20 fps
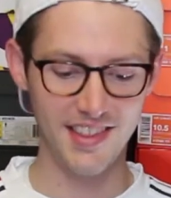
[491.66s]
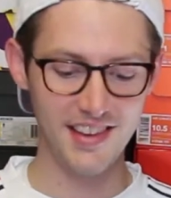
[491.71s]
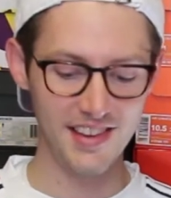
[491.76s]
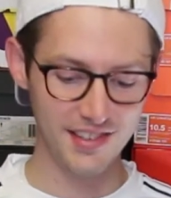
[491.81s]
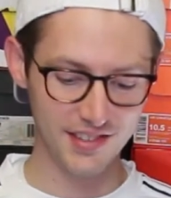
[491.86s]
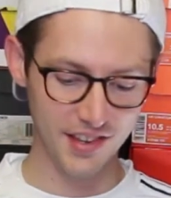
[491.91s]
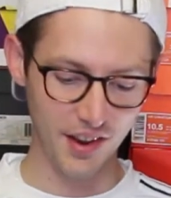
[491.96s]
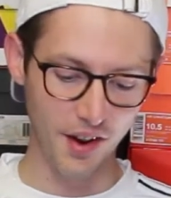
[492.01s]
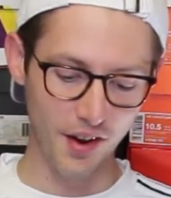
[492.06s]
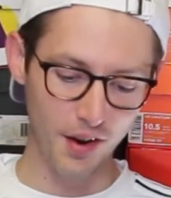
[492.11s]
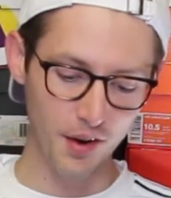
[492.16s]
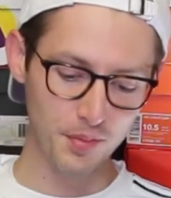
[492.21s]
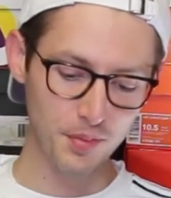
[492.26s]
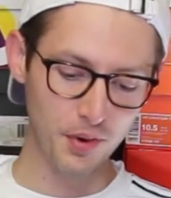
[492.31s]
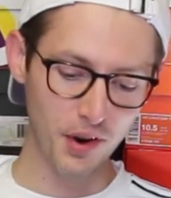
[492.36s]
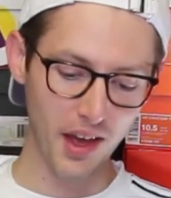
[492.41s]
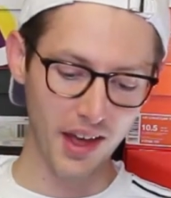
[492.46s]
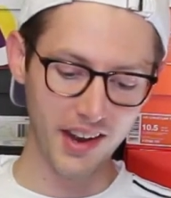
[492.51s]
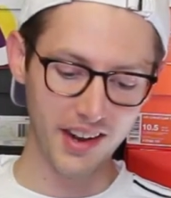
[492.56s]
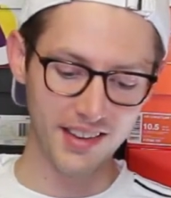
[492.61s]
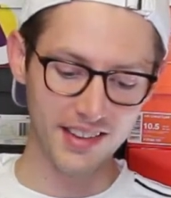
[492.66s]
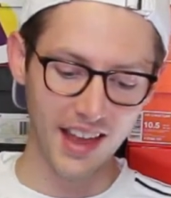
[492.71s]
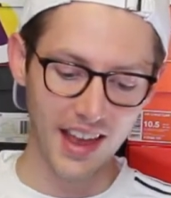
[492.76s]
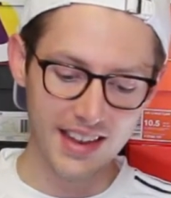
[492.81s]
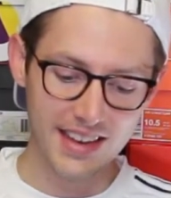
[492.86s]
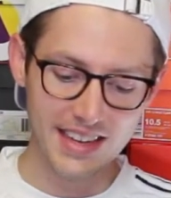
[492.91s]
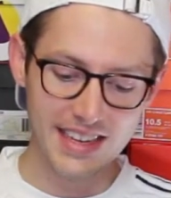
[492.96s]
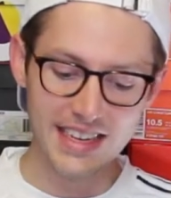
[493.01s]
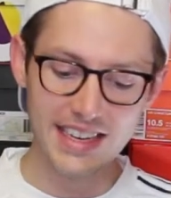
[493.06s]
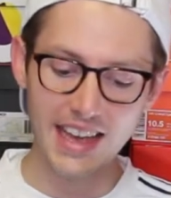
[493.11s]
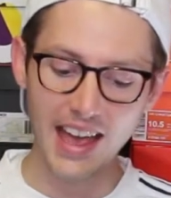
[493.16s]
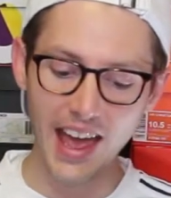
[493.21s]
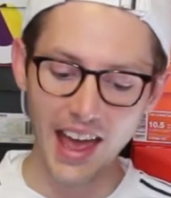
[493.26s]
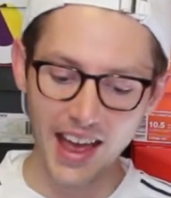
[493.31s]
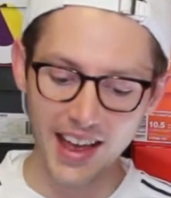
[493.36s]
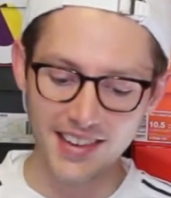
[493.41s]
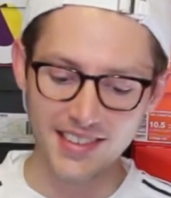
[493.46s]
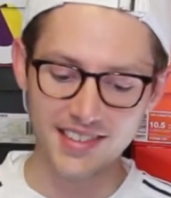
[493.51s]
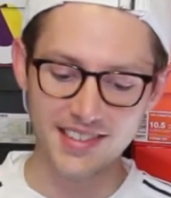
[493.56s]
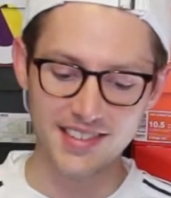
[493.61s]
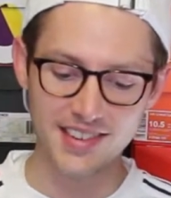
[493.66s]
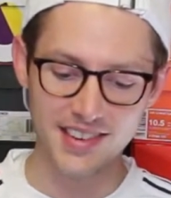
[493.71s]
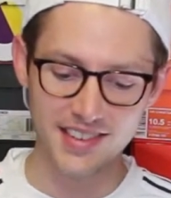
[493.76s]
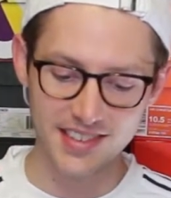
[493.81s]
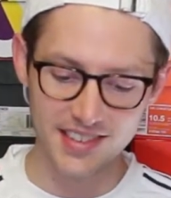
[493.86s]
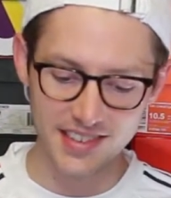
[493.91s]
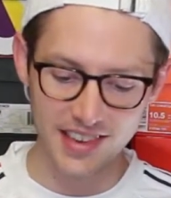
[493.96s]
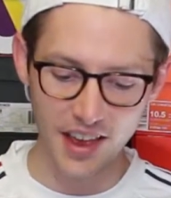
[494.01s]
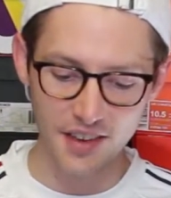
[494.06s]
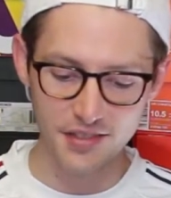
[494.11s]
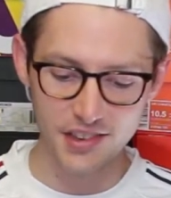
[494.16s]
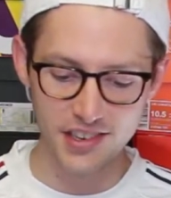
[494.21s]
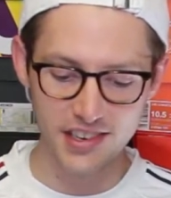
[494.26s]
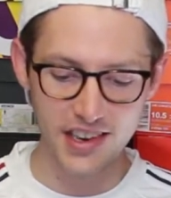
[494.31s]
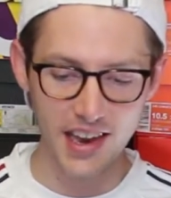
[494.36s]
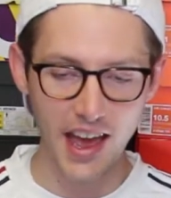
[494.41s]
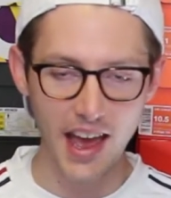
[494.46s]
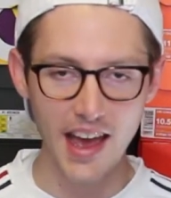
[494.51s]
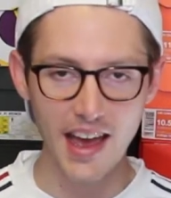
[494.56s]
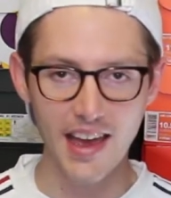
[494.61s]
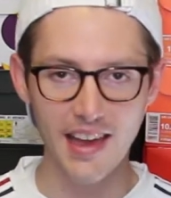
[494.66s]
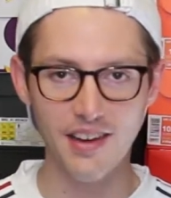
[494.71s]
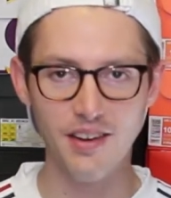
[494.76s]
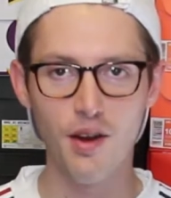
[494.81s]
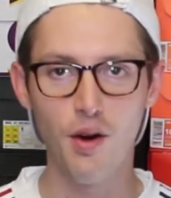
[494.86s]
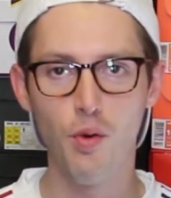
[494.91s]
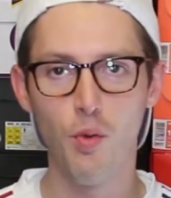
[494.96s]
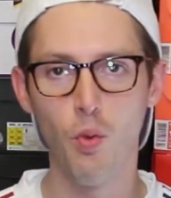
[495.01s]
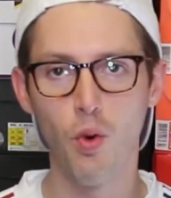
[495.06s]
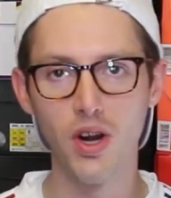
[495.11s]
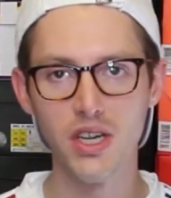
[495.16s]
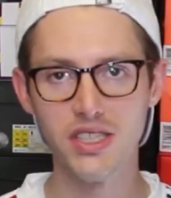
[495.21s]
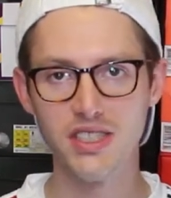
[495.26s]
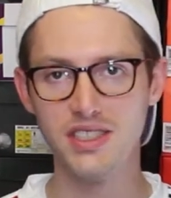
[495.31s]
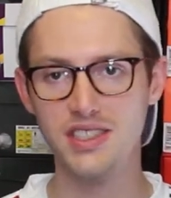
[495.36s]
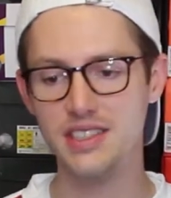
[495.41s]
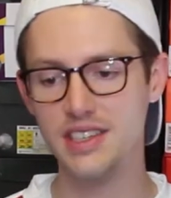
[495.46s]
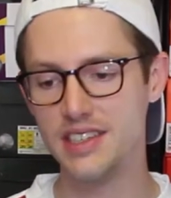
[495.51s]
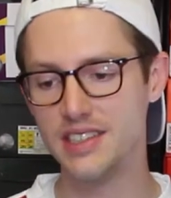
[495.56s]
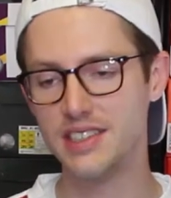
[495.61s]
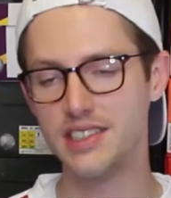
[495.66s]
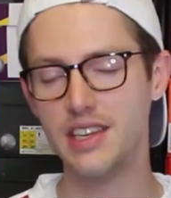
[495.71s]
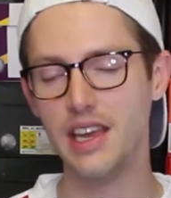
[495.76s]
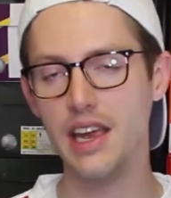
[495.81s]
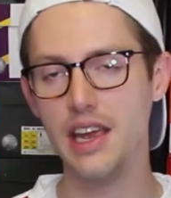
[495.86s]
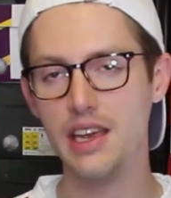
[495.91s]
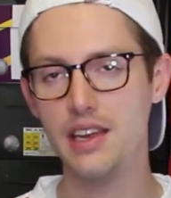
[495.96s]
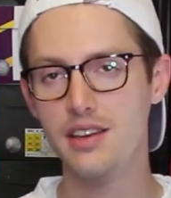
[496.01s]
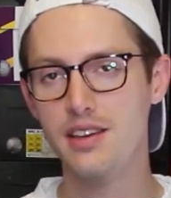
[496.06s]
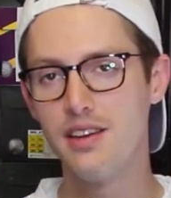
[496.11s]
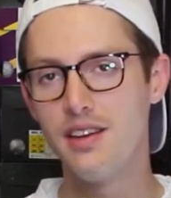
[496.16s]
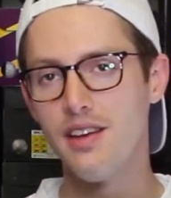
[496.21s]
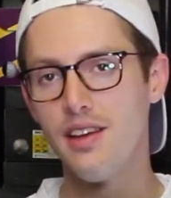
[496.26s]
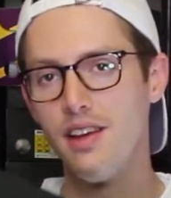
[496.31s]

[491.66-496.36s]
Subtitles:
these are product ID S79168.